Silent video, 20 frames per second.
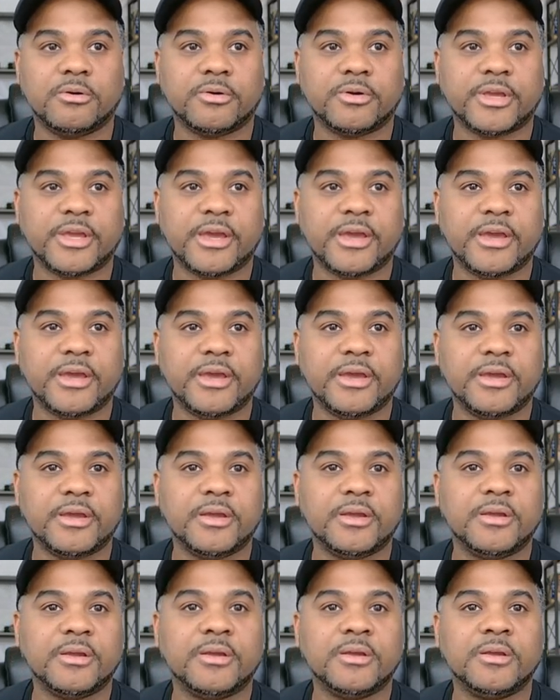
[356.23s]
OK.
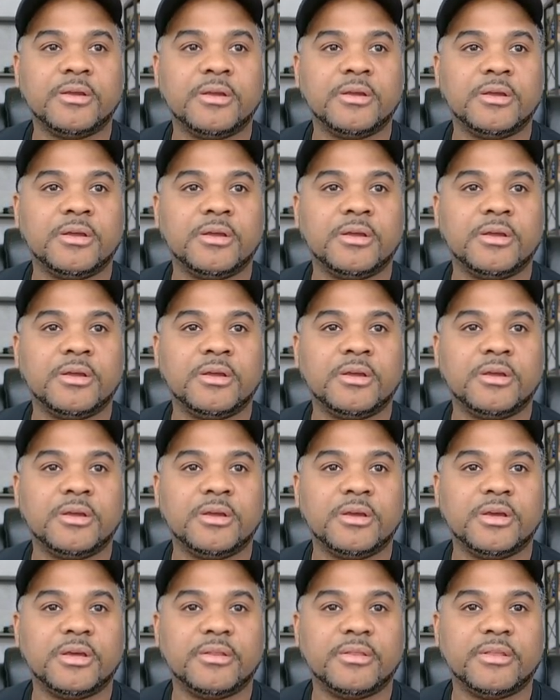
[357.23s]

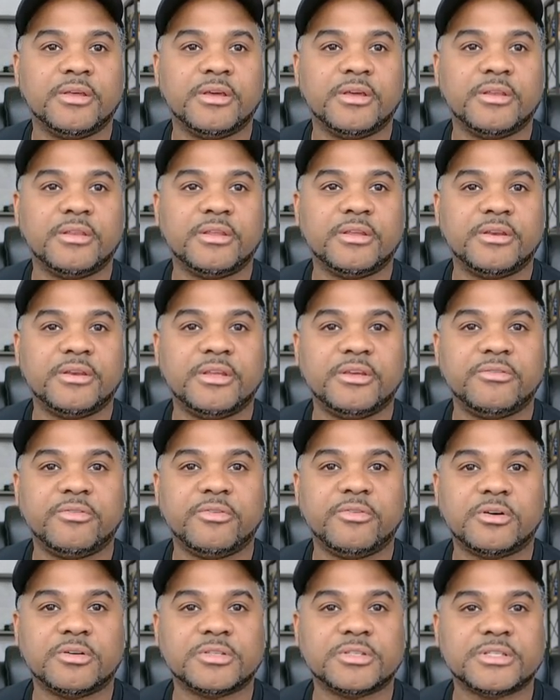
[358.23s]
And then the
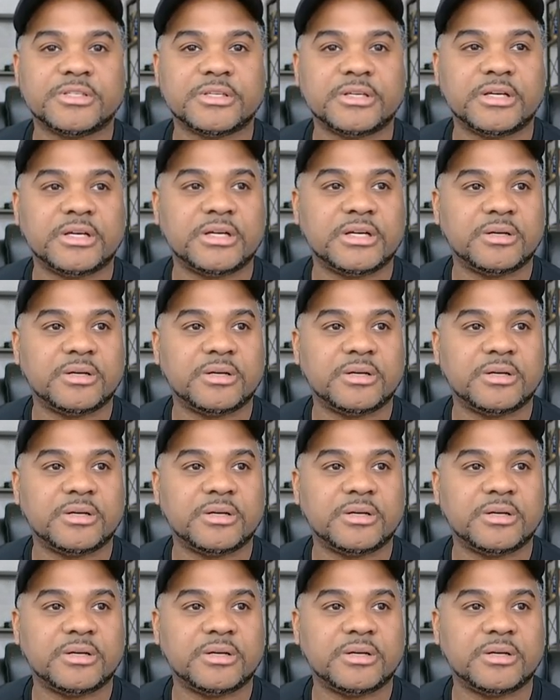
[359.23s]
defaults